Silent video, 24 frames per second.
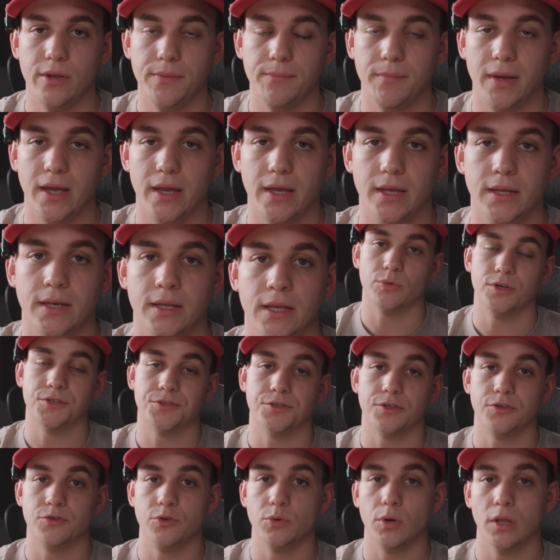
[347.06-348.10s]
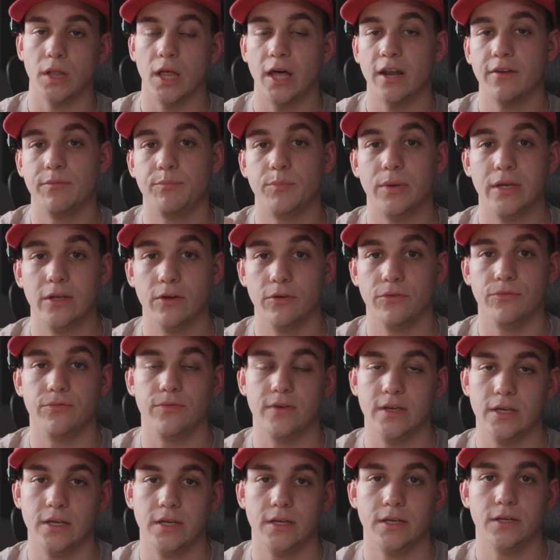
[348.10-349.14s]
we made was to do a lot of
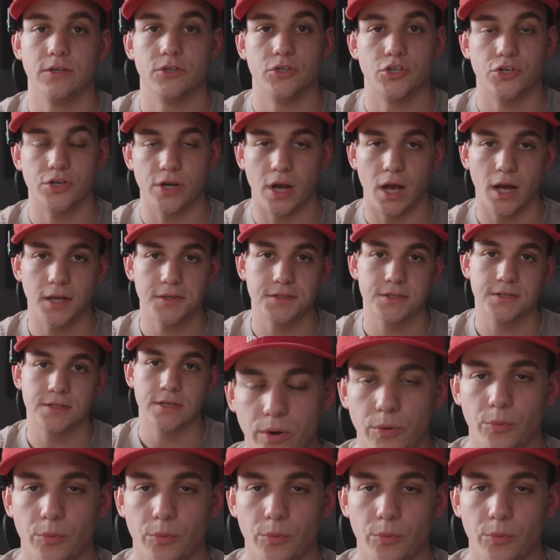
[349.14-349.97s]
POV shots.